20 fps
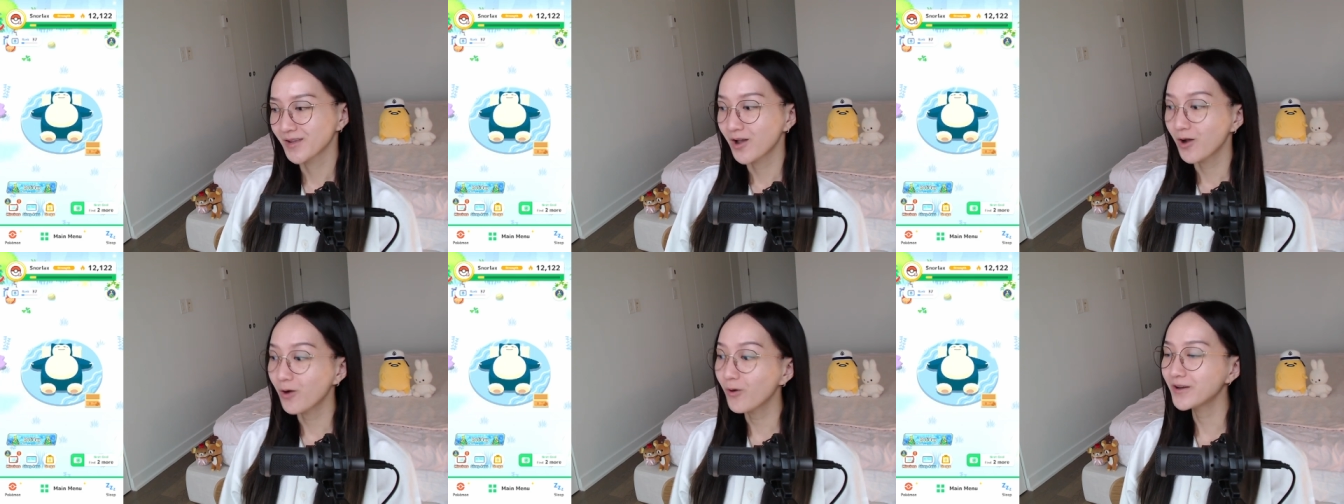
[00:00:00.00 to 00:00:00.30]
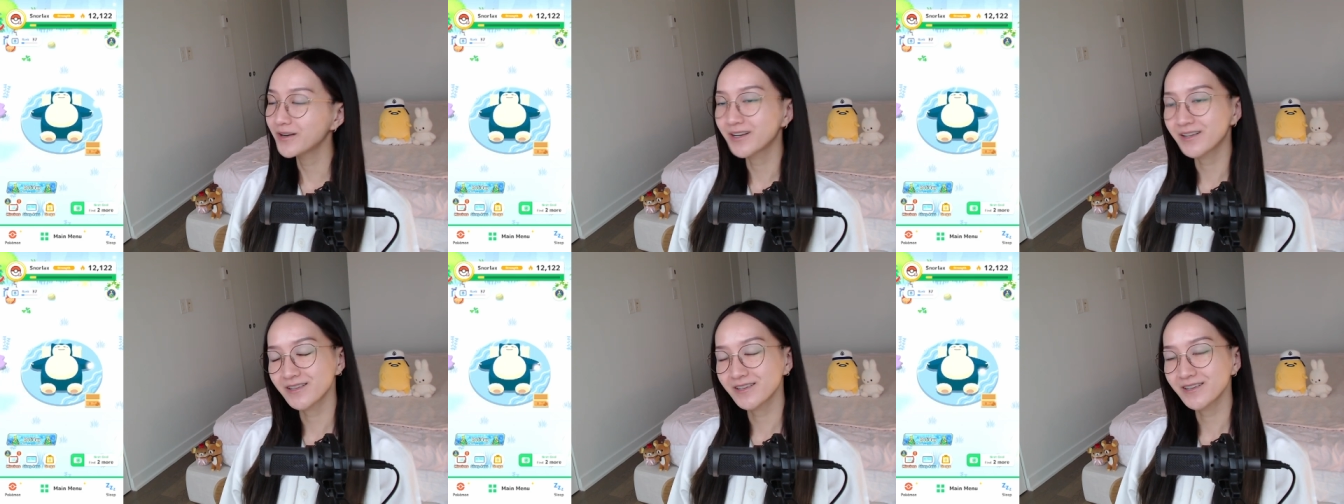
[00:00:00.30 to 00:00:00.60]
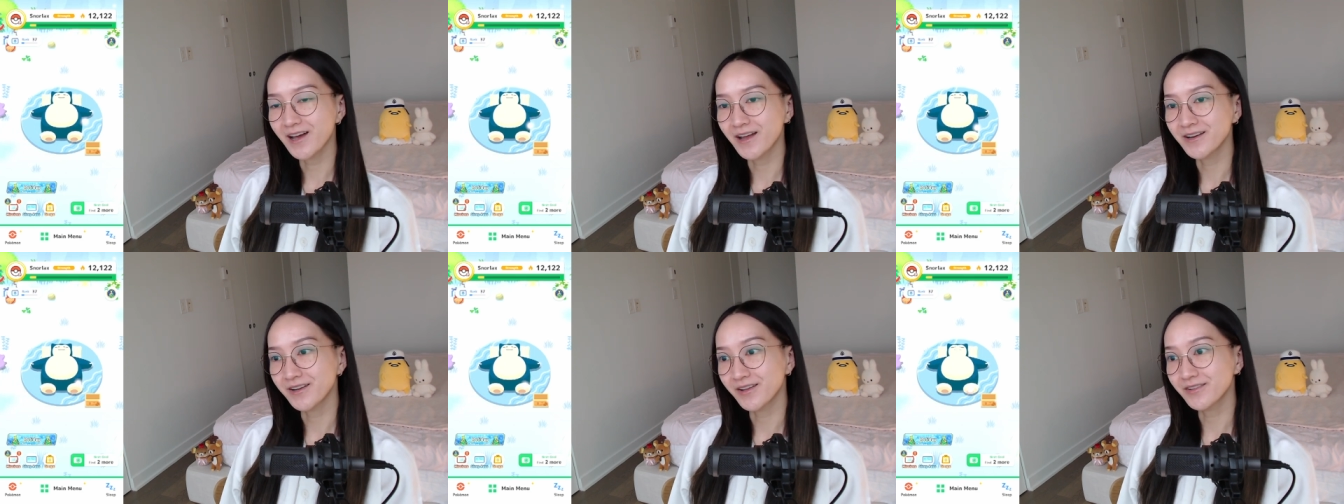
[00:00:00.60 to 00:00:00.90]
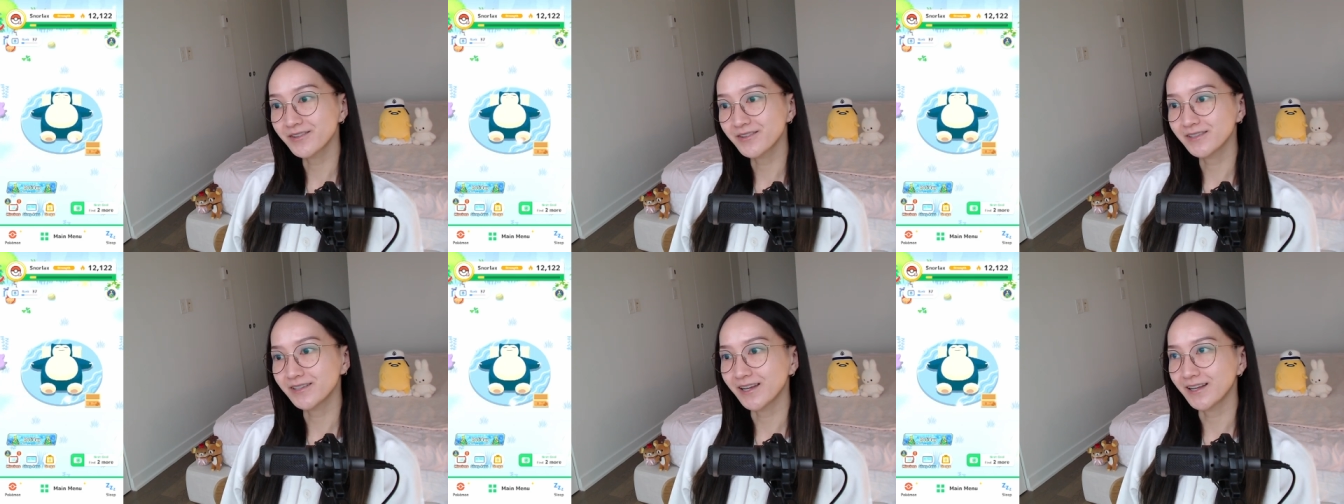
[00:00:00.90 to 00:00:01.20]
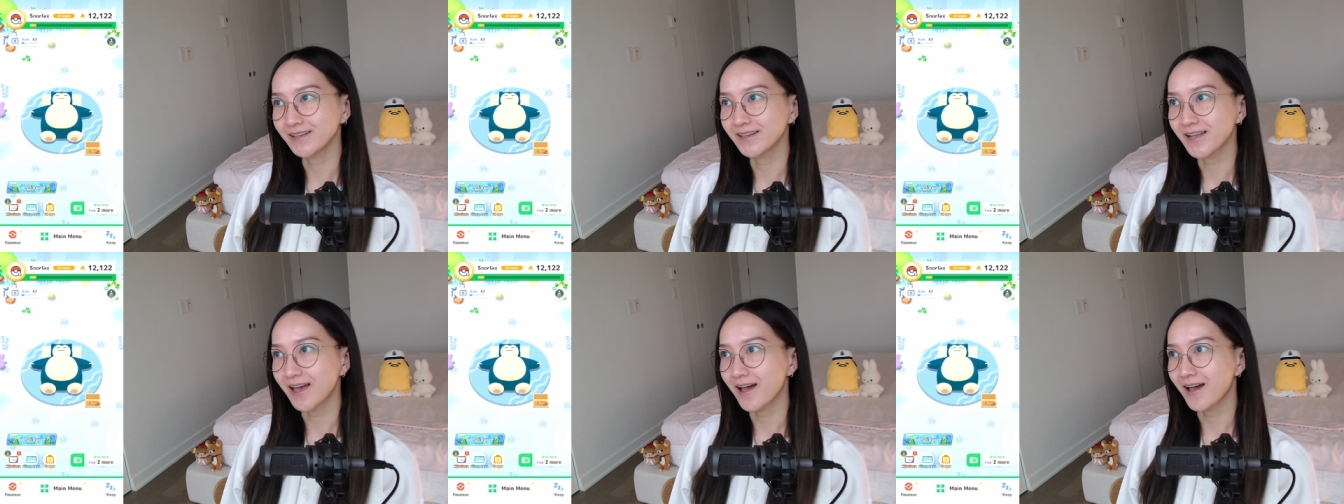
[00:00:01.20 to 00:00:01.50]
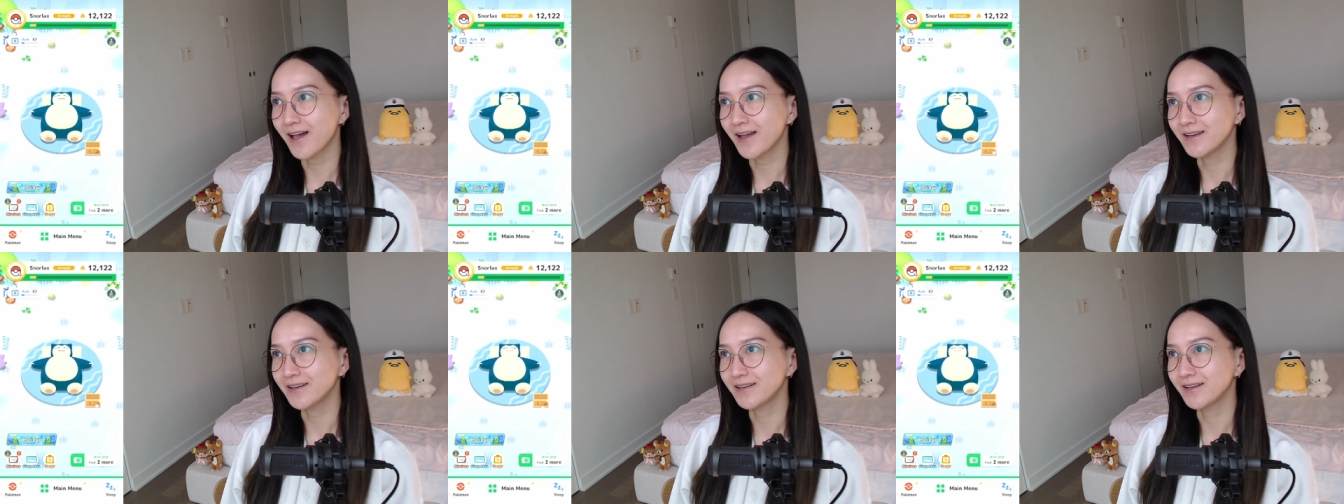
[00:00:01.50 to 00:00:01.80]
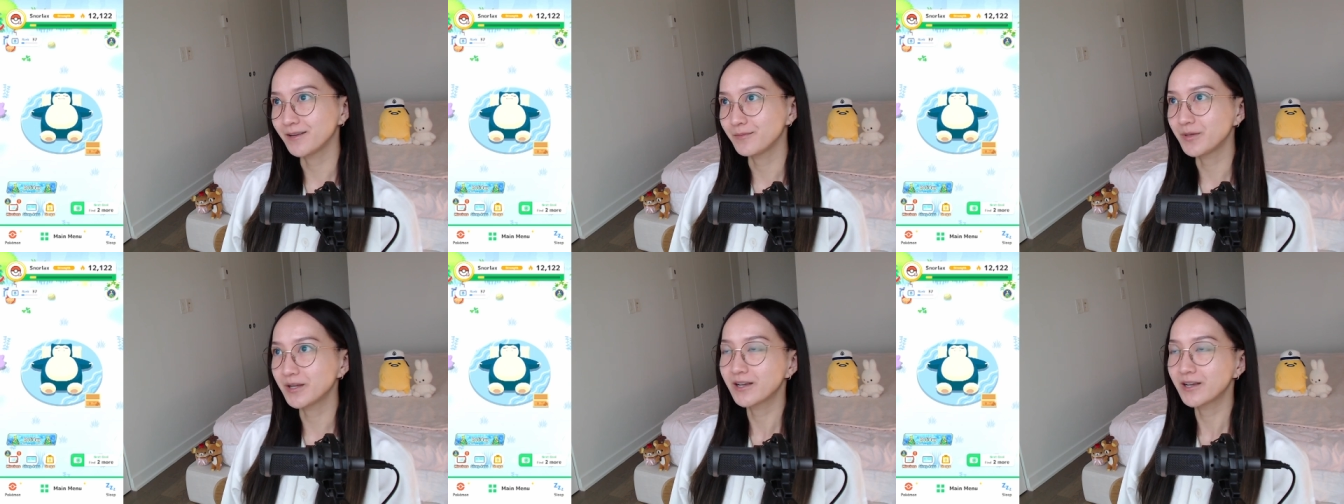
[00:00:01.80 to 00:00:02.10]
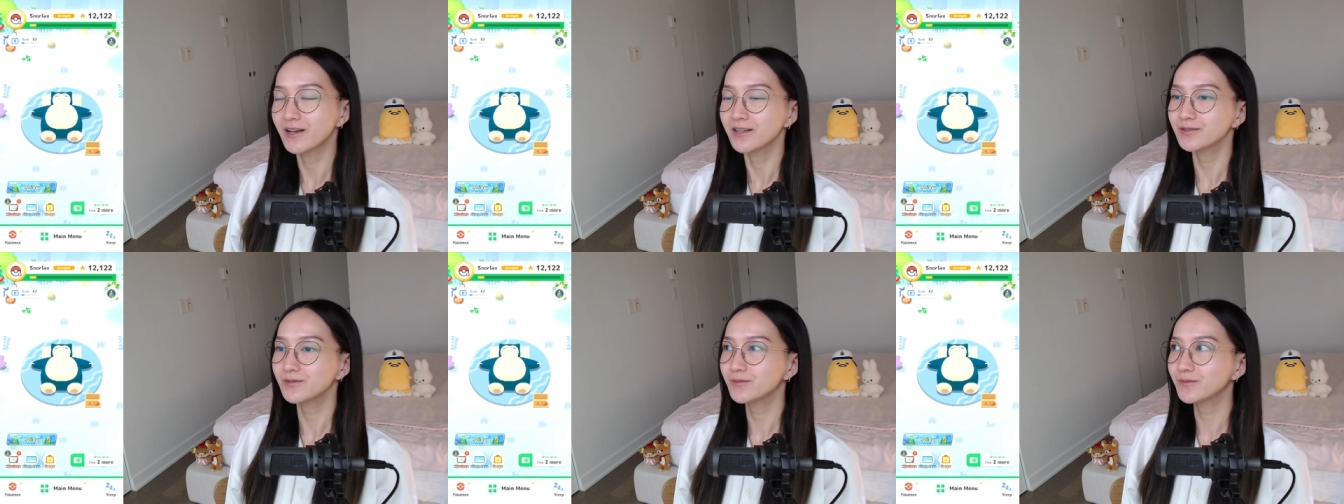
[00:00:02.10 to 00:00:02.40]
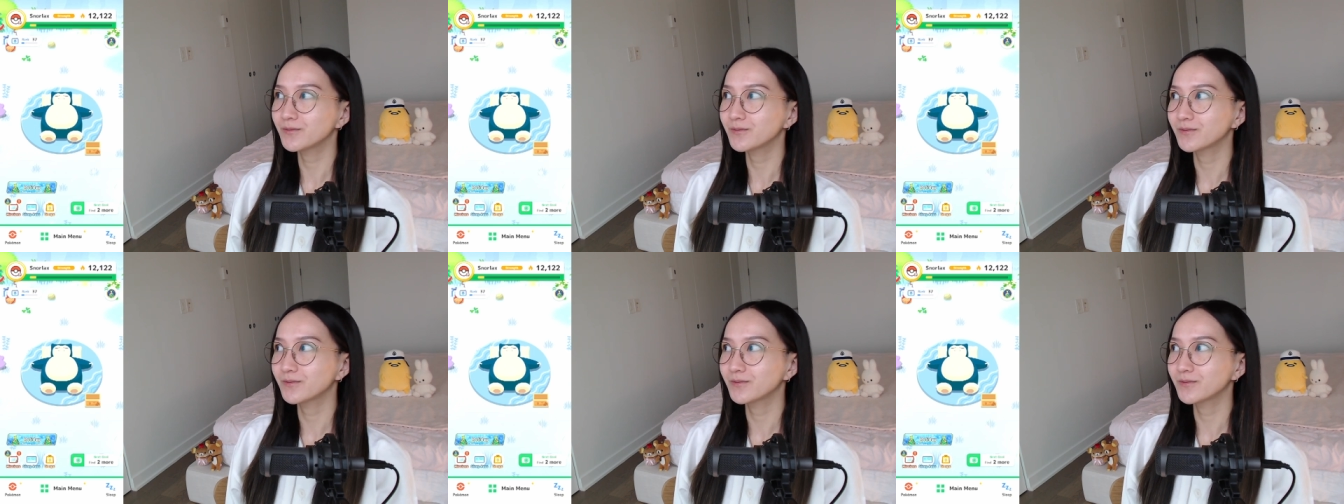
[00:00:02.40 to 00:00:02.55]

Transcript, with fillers: Well, another thing that I did, because